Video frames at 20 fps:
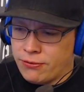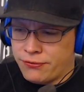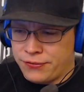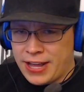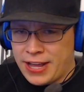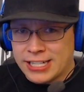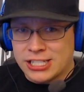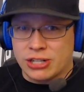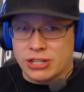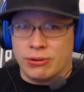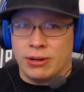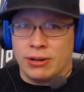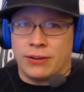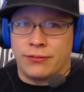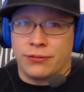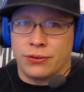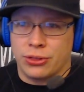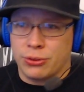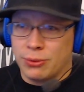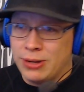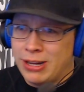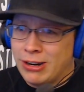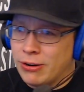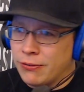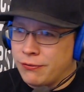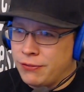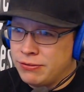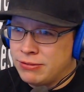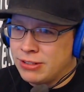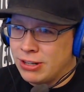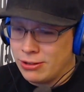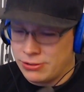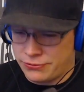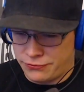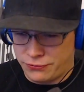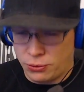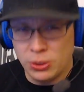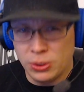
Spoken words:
flat screen for $350,